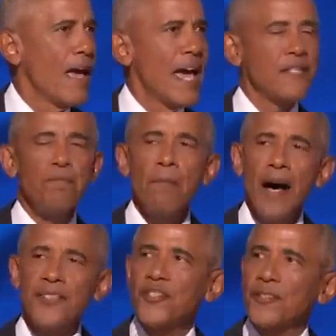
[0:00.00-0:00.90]
As
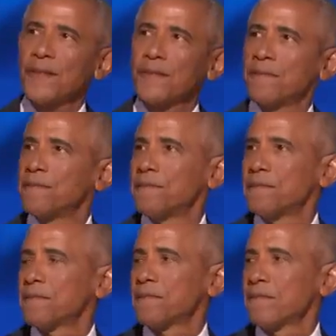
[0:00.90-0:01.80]
much
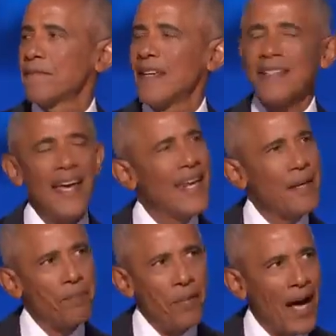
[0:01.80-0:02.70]
as
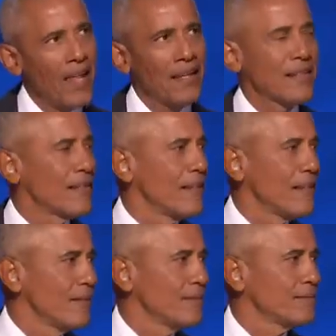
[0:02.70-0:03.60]
any policy
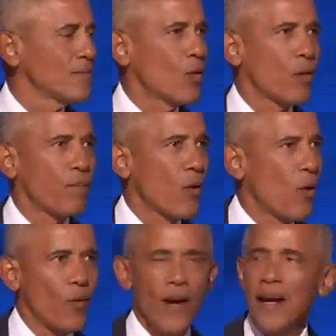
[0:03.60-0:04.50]
or
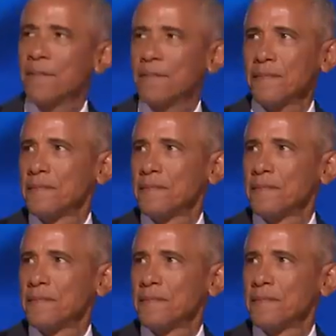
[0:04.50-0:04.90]
program,